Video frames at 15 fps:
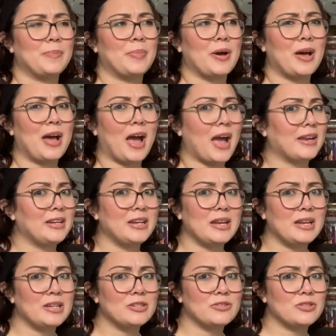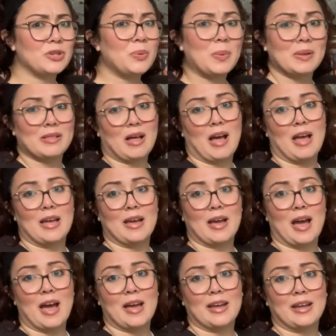but I didn't do a lot.
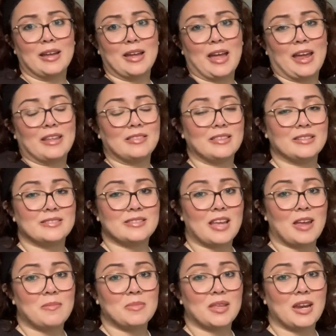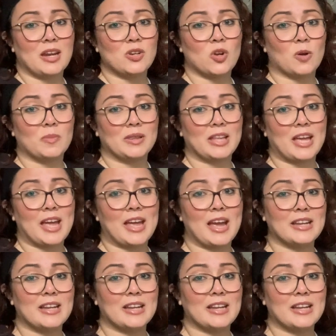I ate the same that I normally ate.